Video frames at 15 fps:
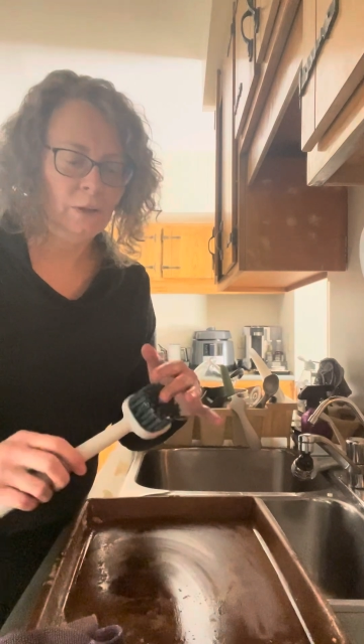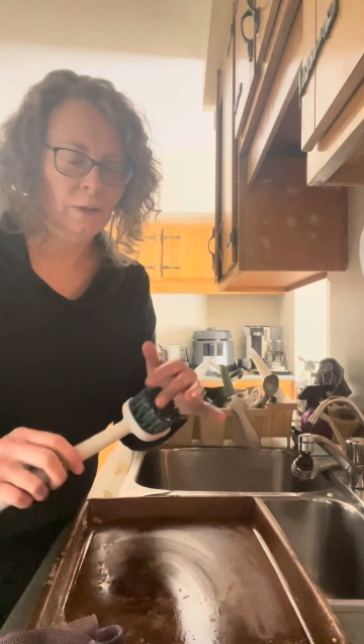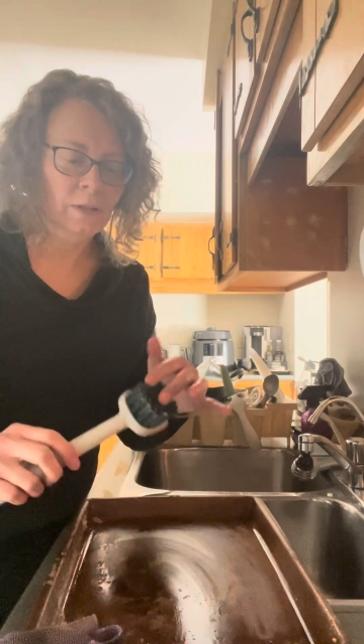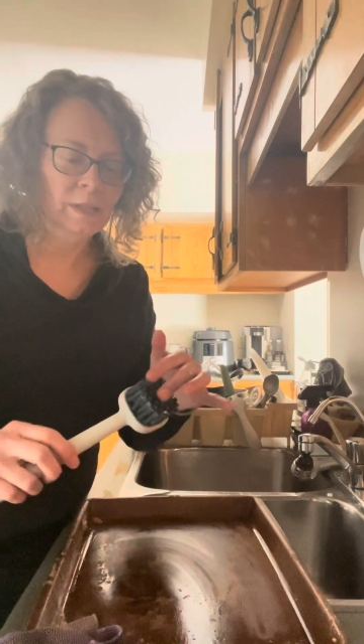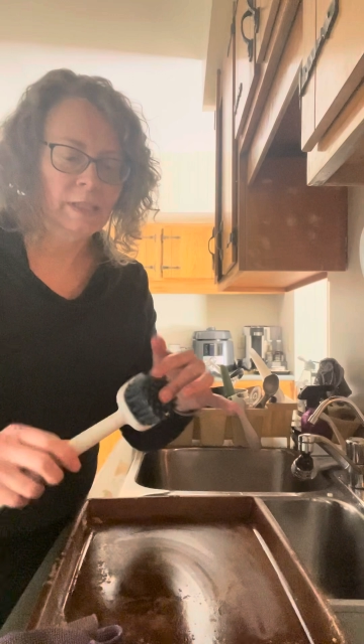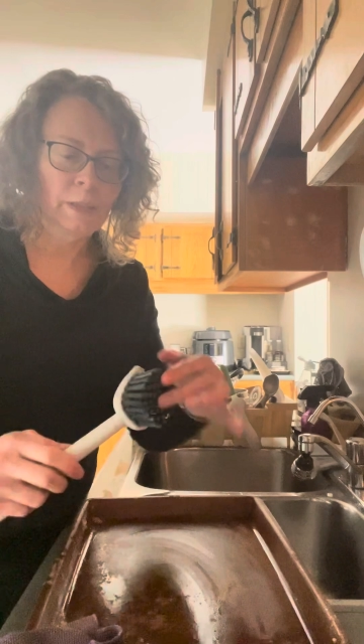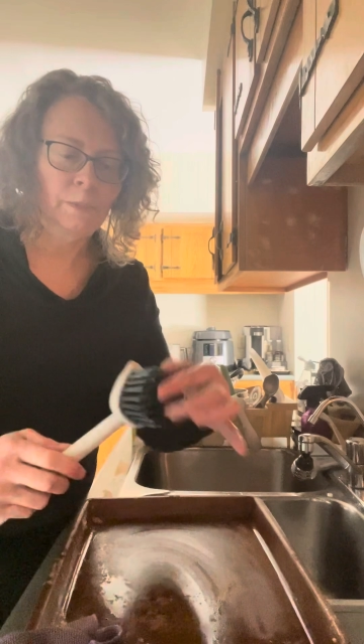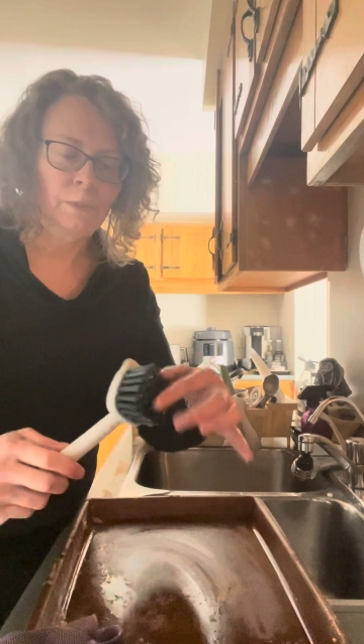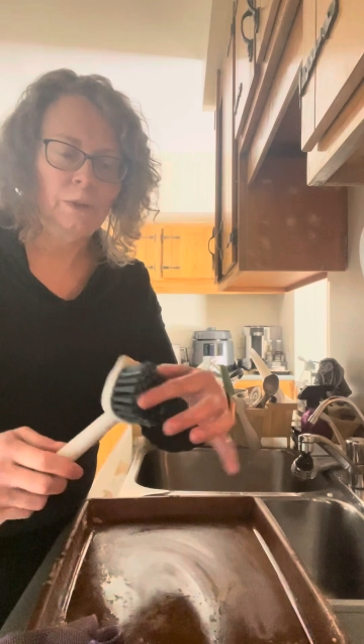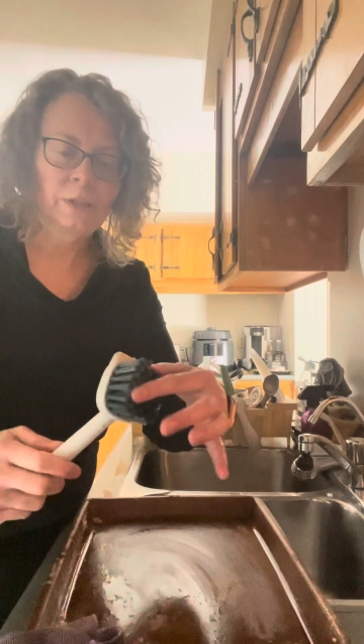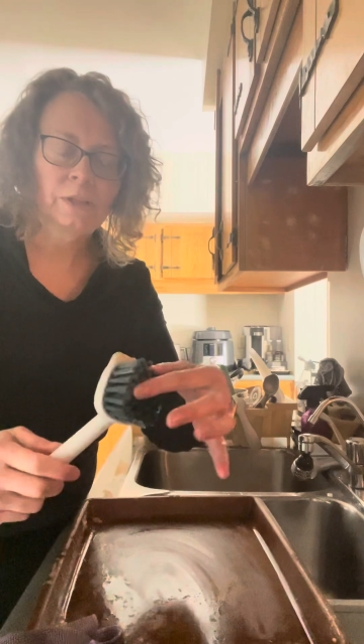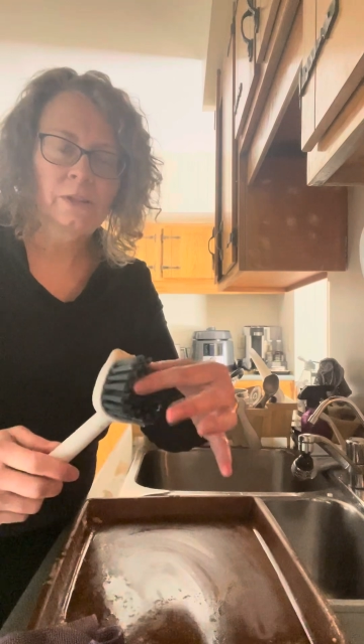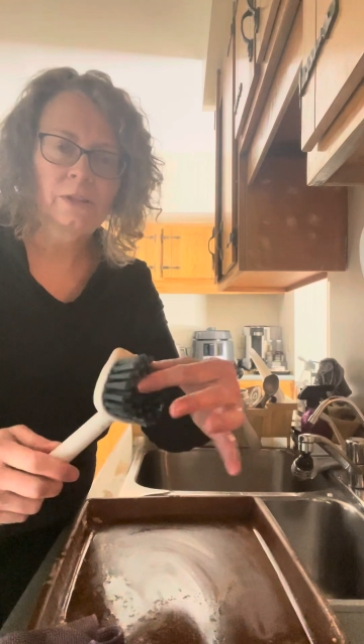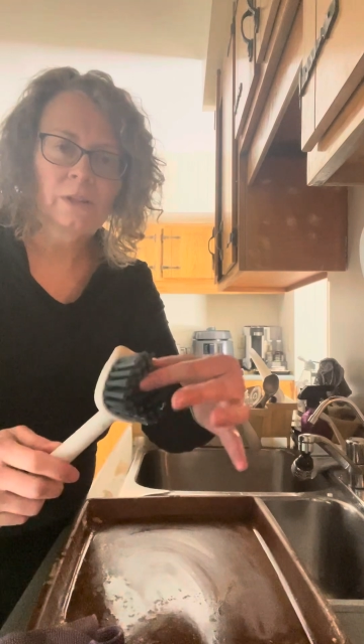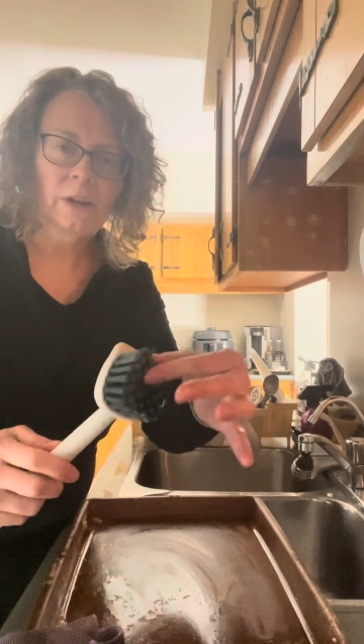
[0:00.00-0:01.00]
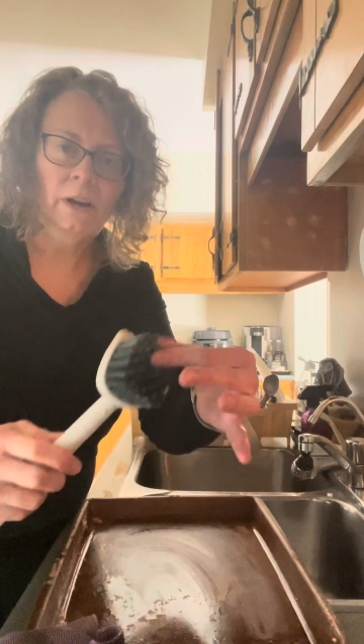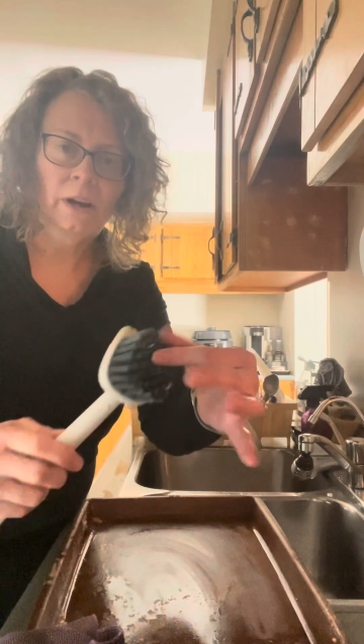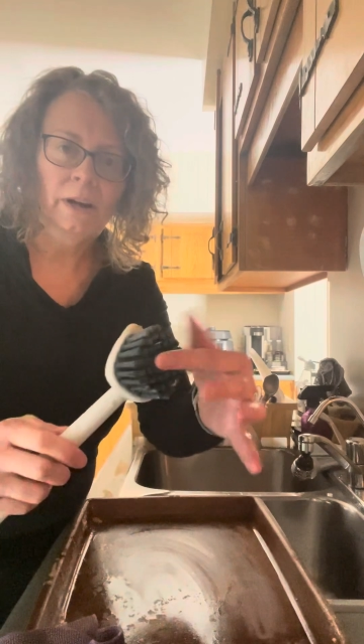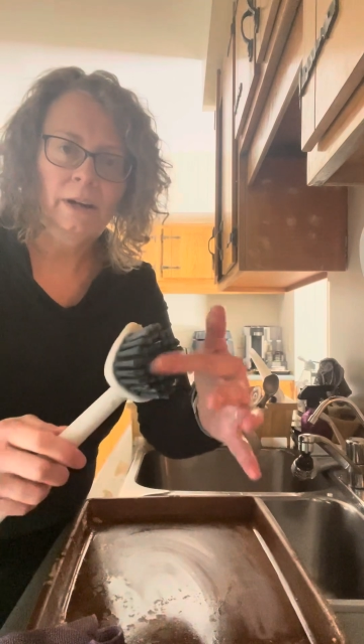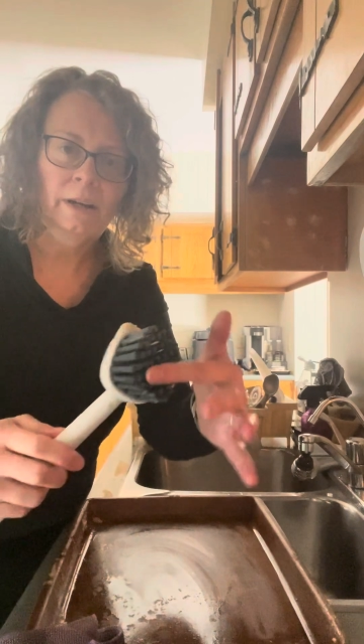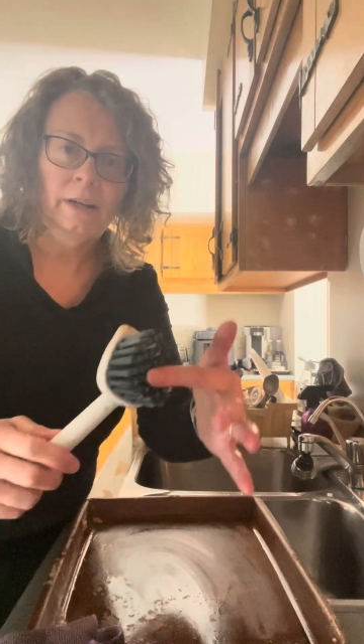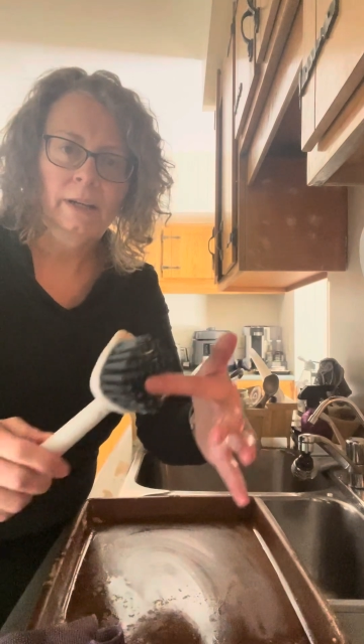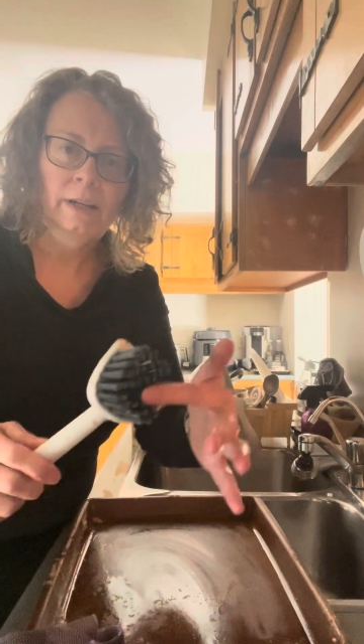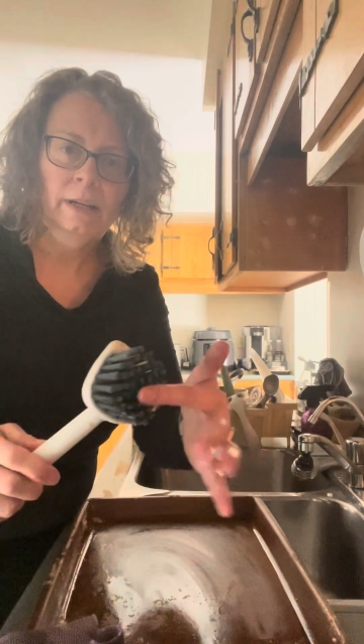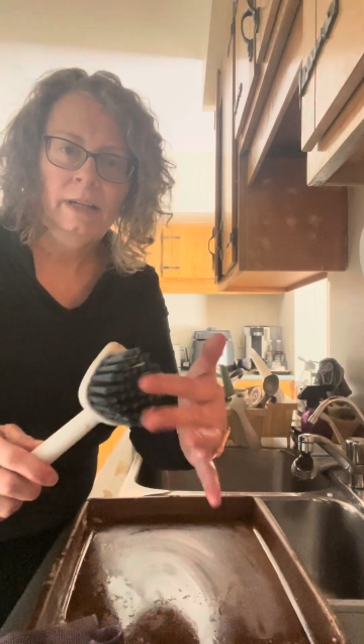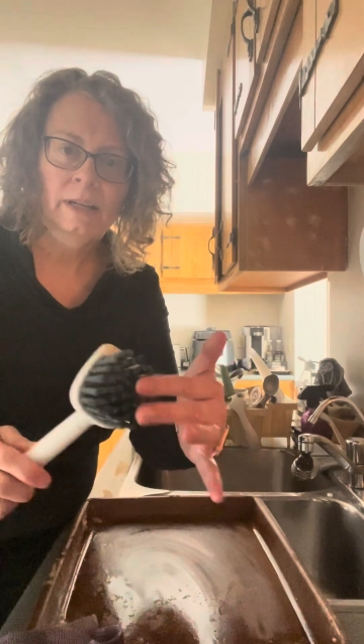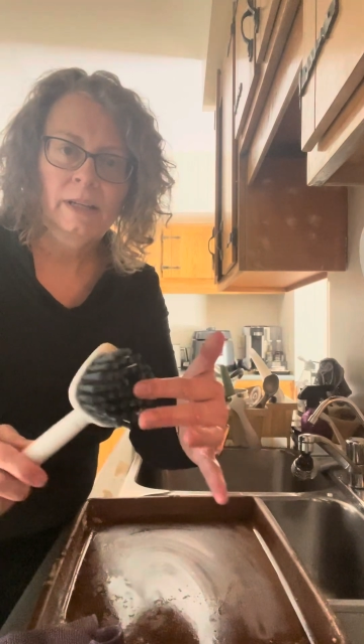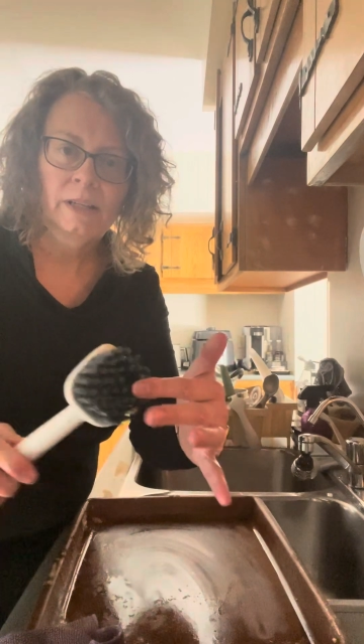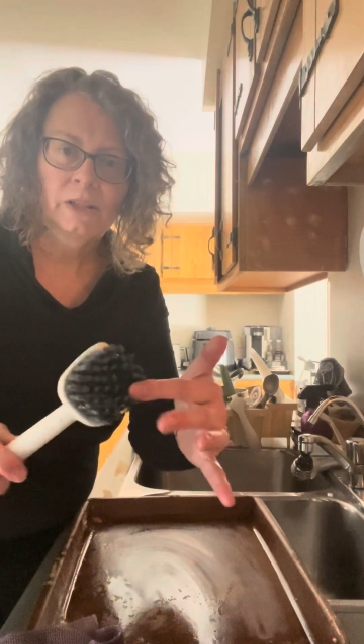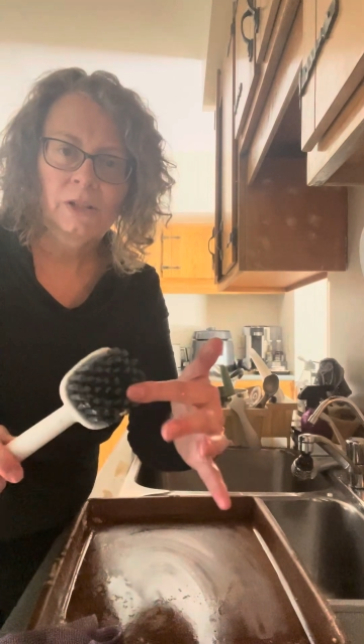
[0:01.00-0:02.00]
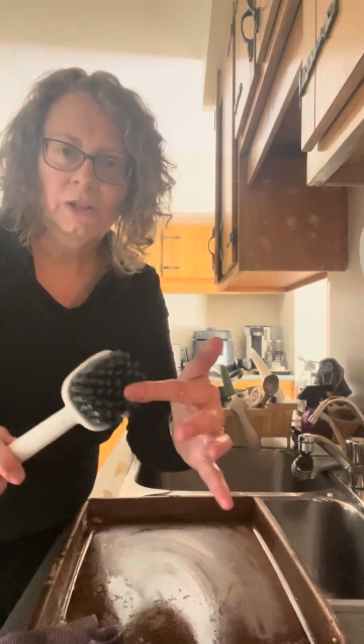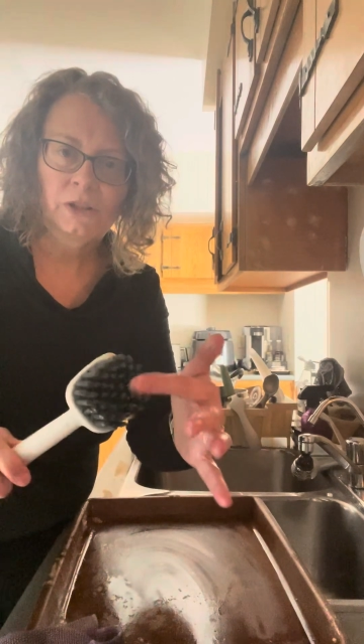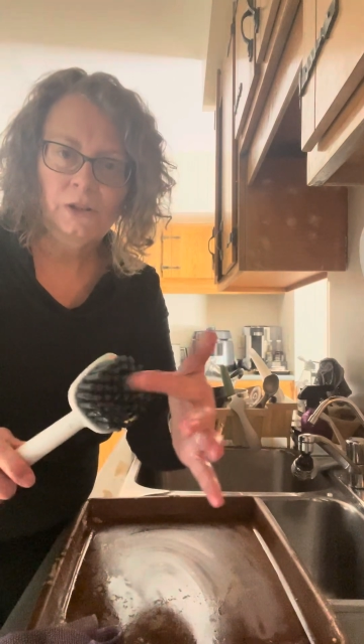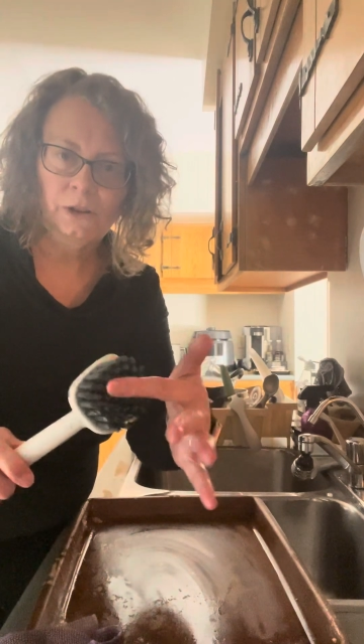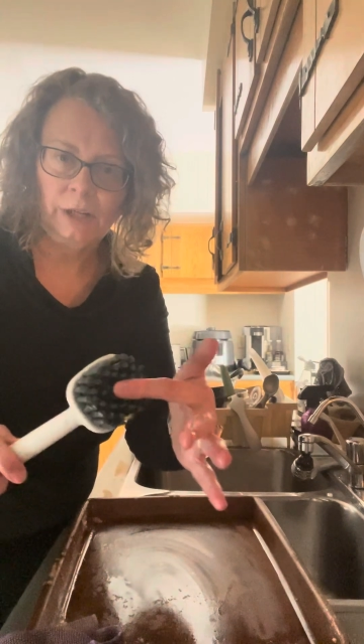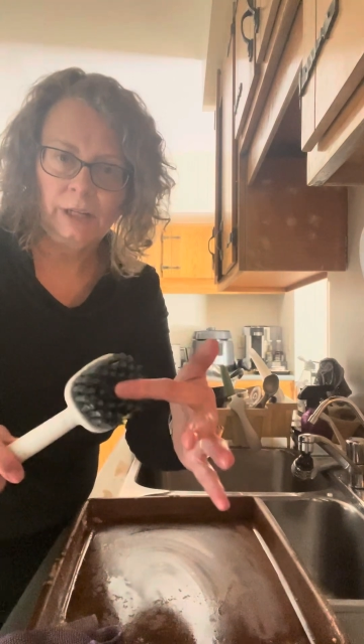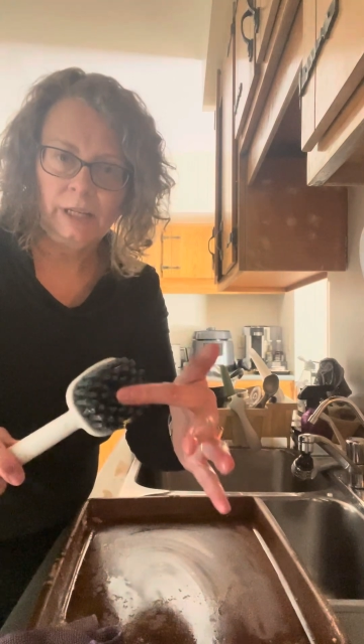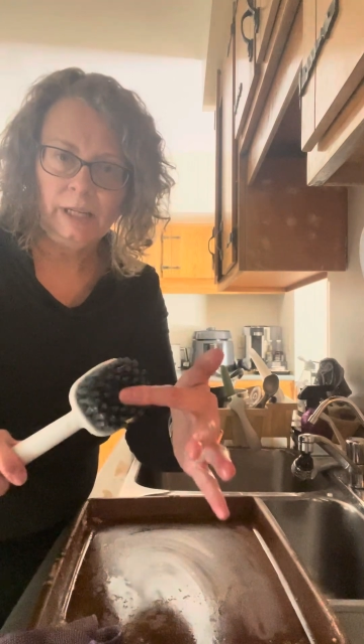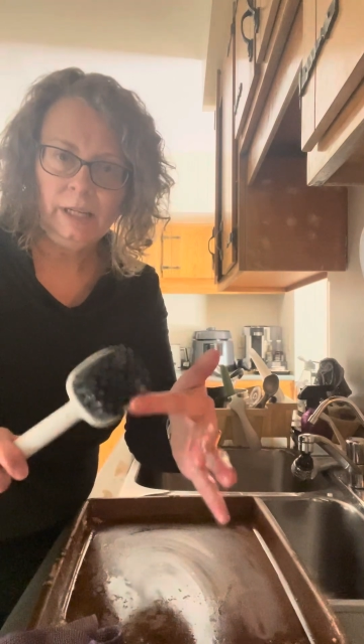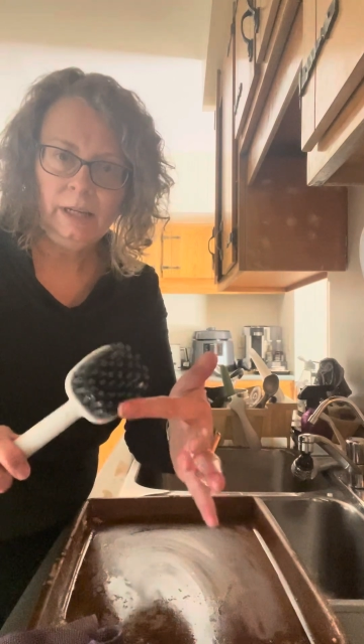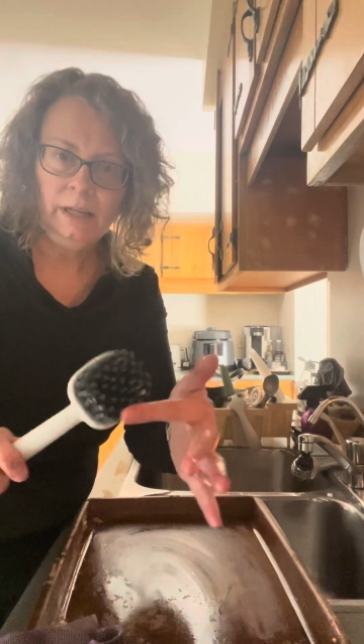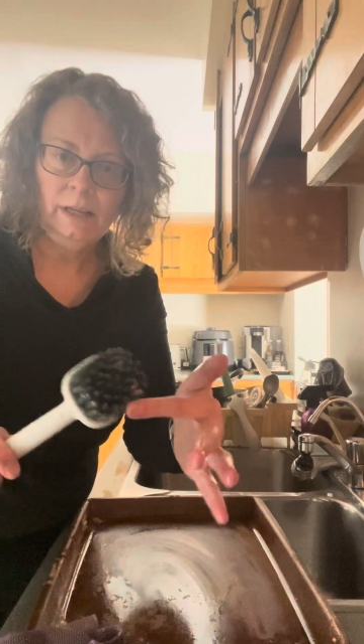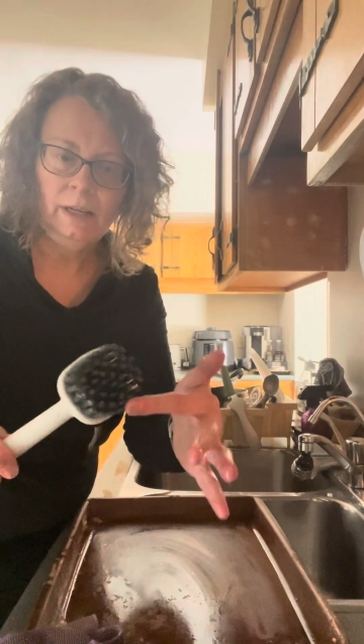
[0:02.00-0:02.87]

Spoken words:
because the bristles are sturdy